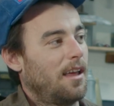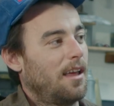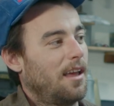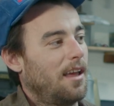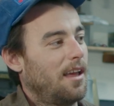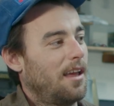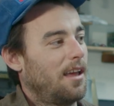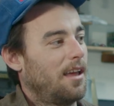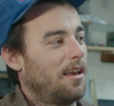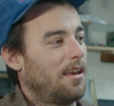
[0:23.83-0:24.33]

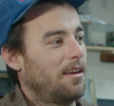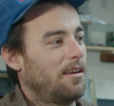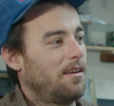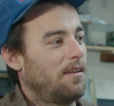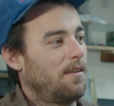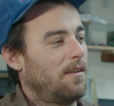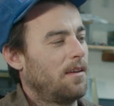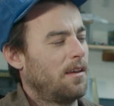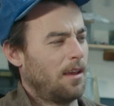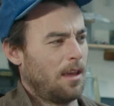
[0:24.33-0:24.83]

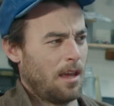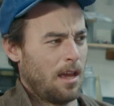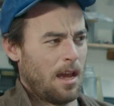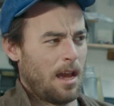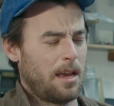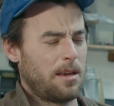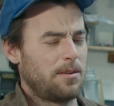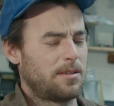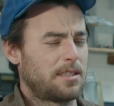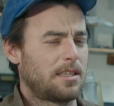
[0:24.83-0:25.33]
and
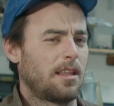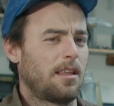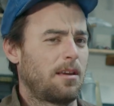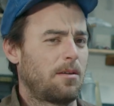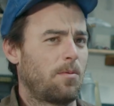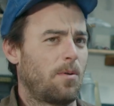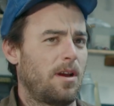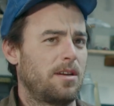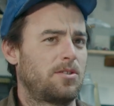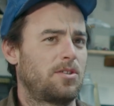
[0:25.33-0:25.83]
I used to
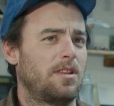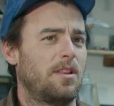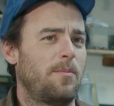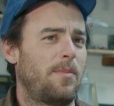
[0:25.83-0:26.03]
like wrench in the